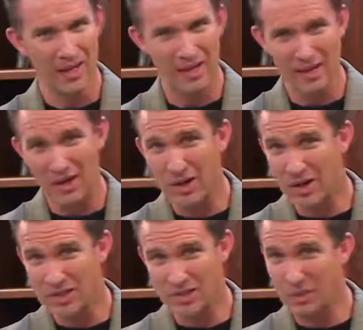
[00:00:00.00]
and God
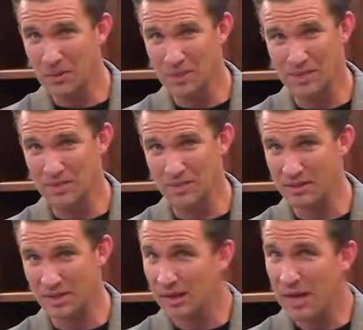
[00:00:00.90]
has told us
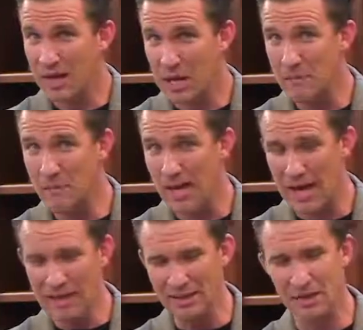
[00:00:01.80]
they're not coming
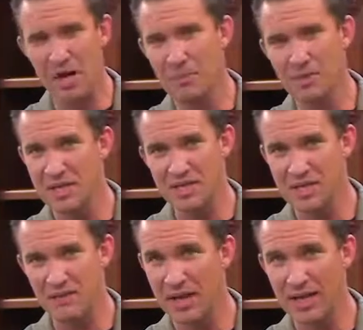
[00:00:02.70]
back, they're not
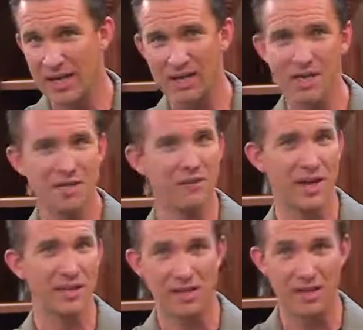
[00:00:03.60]
participating in these
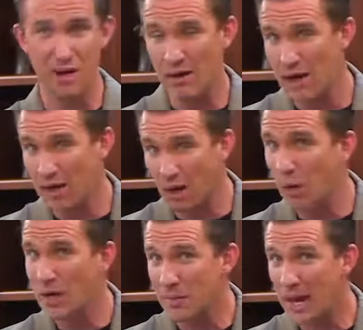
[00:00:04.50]
events, and they're not
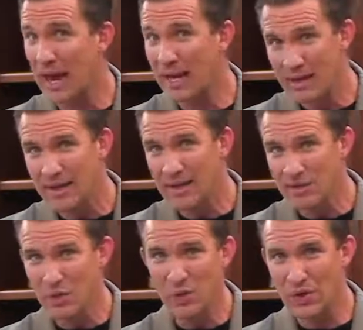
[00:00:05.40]
going back
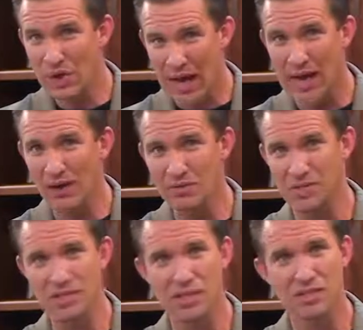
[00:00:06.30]
to their
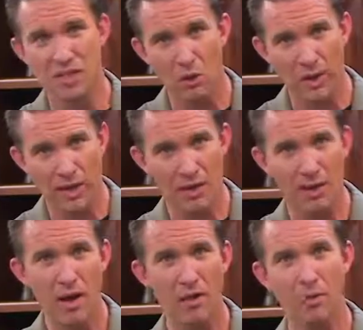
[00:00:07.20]
houses, and so we can
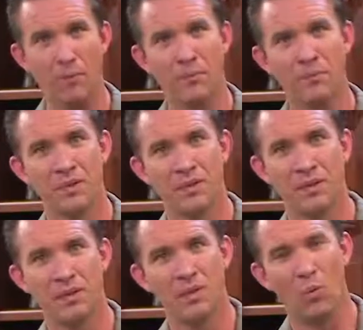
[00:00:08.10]
know.
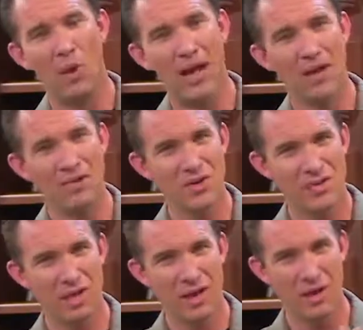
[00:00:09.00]
While
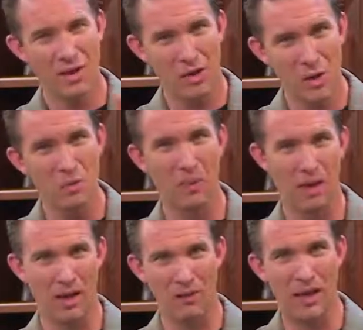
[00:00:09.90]
there's a lot of
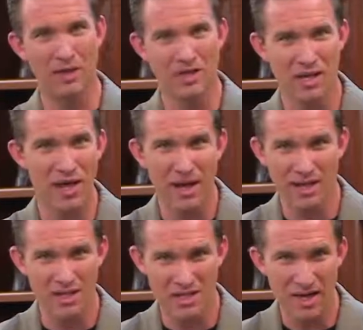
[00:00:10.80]
hoopla, while there's a lot of
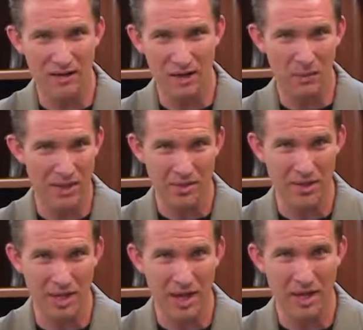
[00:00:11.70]
hysteria, while
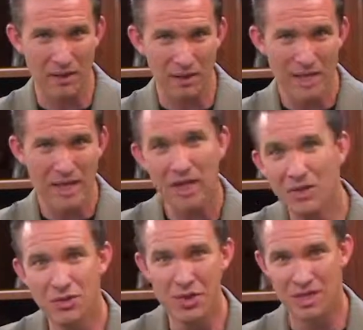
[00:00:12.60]
there's a lot of
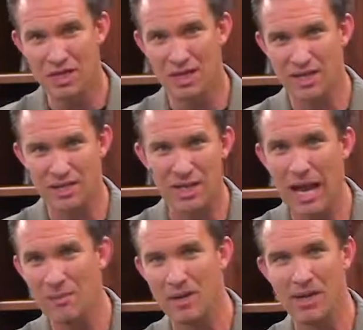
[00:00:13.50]
interest and
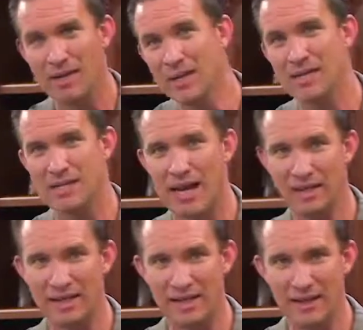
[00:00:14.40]
excitement in this
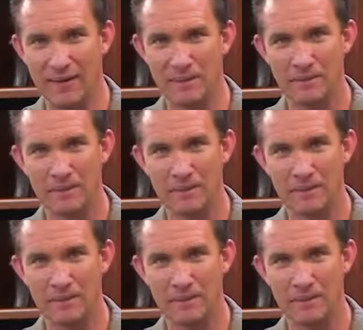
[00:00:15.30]
idea,